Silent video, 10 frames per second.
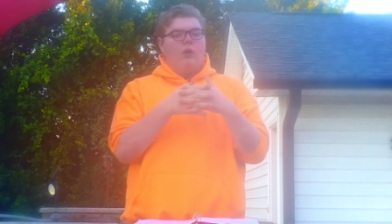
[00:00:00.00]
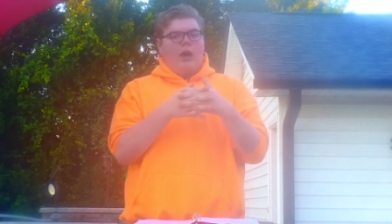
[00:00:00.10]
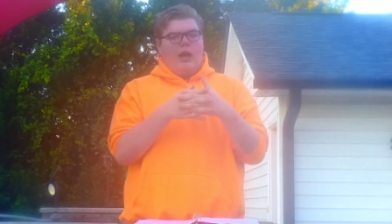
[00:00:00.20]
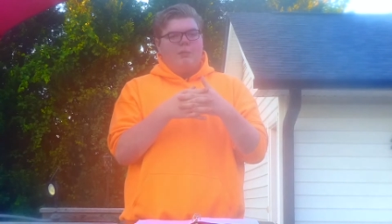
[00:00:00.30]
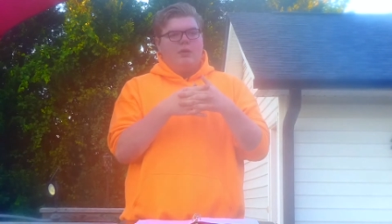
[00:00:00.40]
no
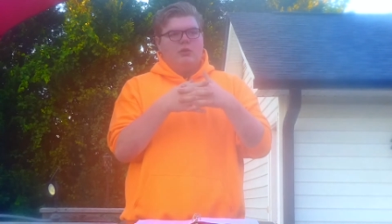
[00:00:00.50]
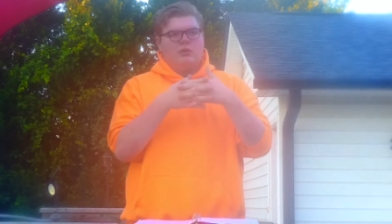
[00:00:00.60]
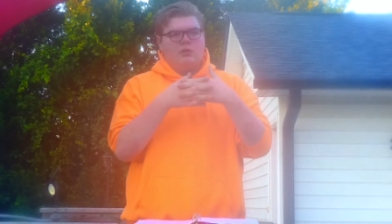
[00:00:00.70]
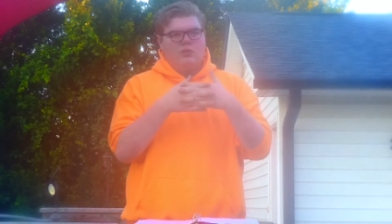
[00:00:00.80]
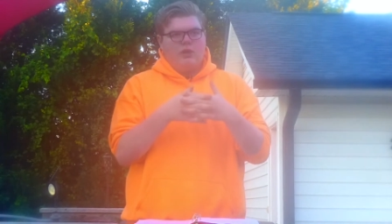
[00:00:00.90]

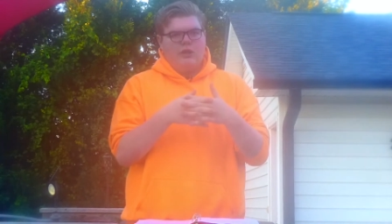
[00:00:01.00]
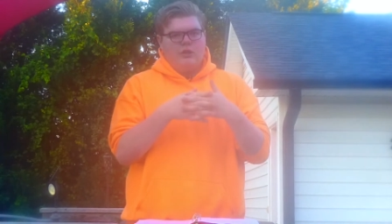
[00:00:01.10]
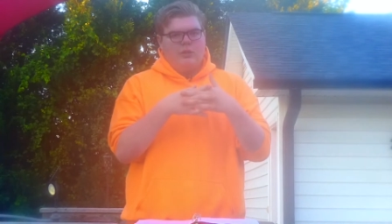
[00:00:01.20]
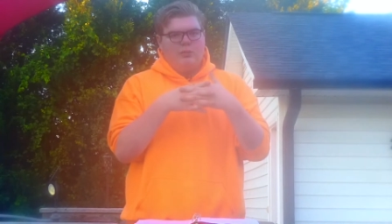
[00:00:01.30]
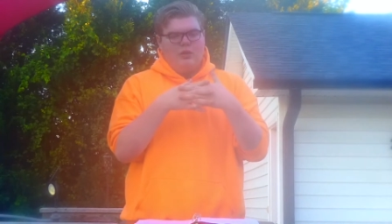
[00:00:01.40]
happiness,
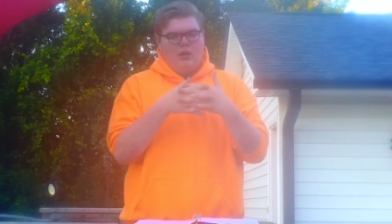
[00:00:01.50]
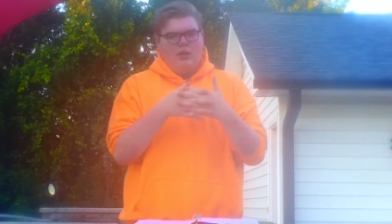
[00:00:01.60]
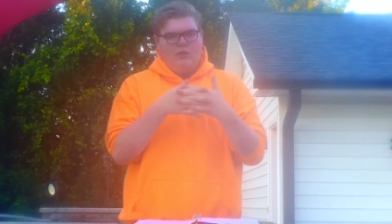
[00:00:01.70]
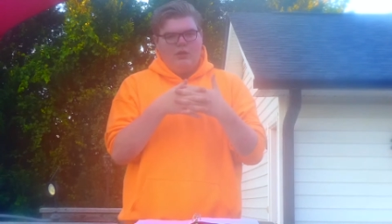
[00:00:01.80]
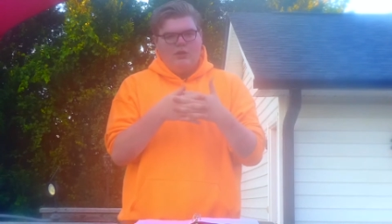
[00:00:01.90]
friendship,
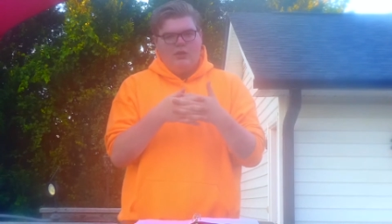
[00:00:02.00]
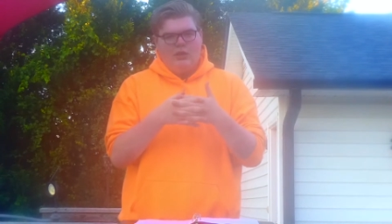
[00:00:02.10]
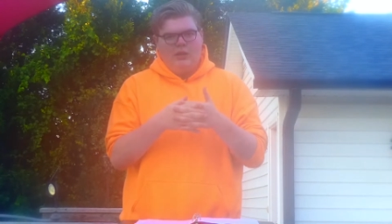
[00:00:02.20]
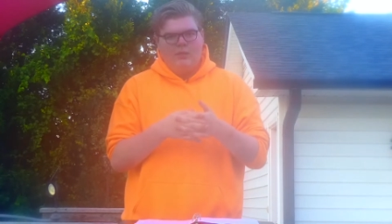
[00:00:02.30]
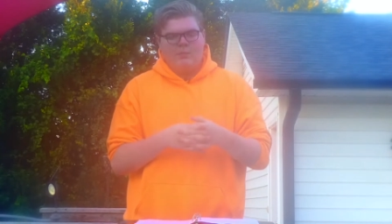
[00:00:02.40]
love, and
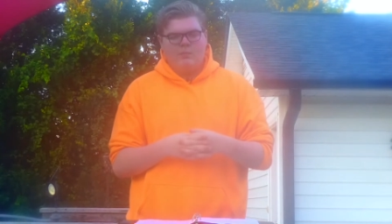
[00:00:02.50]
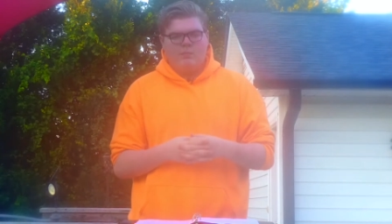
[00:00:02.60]
unity?